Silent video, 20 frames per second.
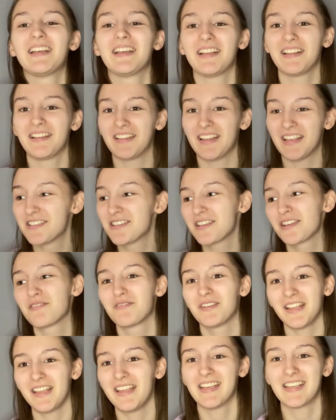that's like
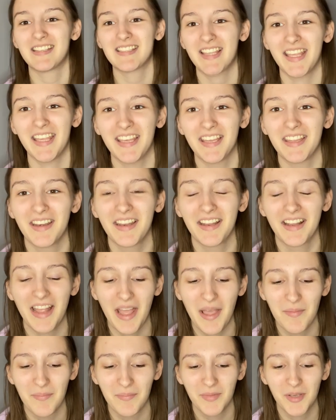really exciting,
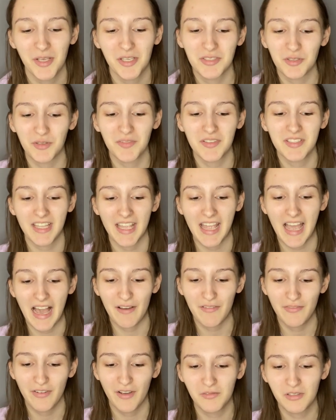because obviously
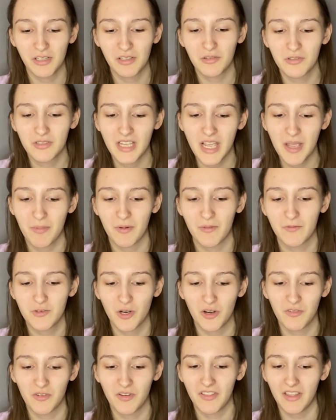I've found a new type of
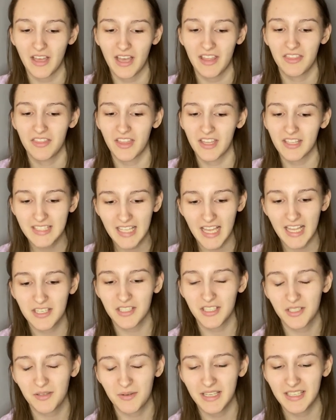genre that I think is
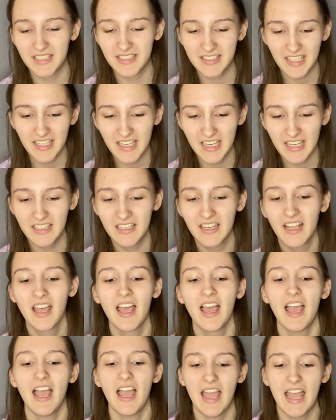actually quite exciting.
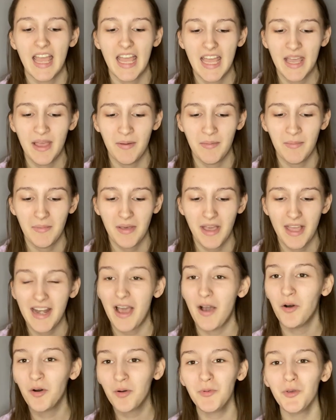And
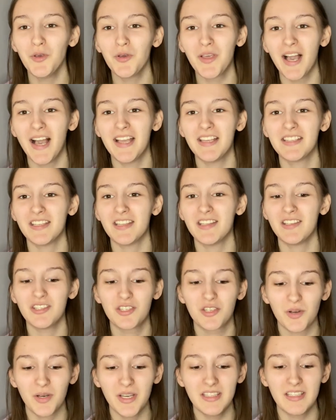I hope you guys
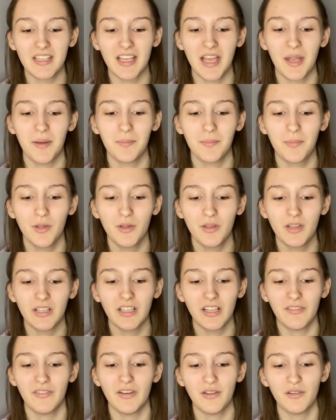enjoyed it and put the
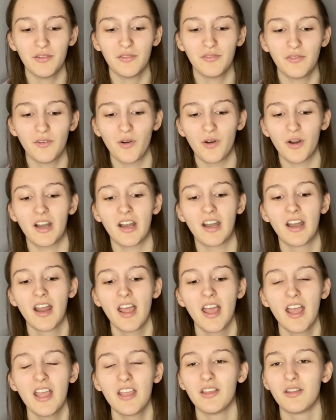love out for,
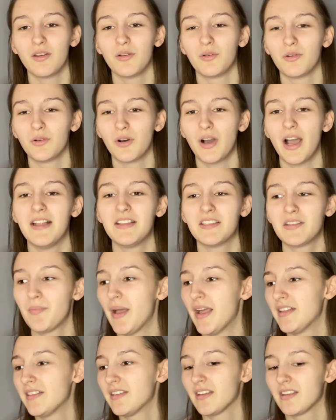you know,
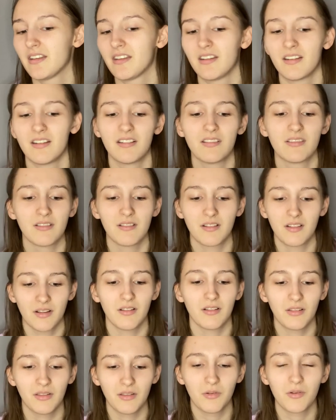independent
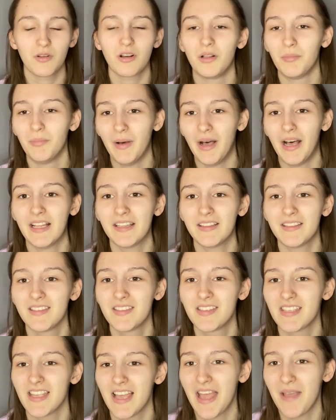local
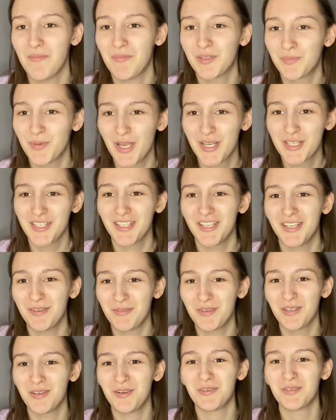bands,
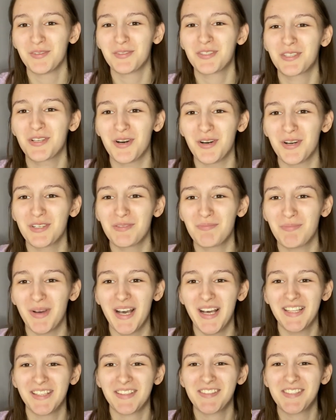especially, you know, Scottish
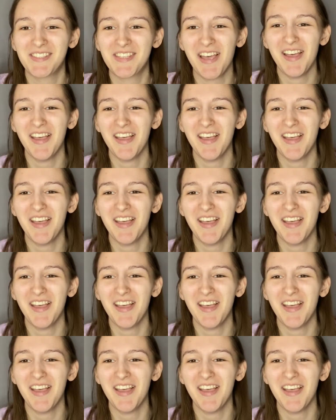bands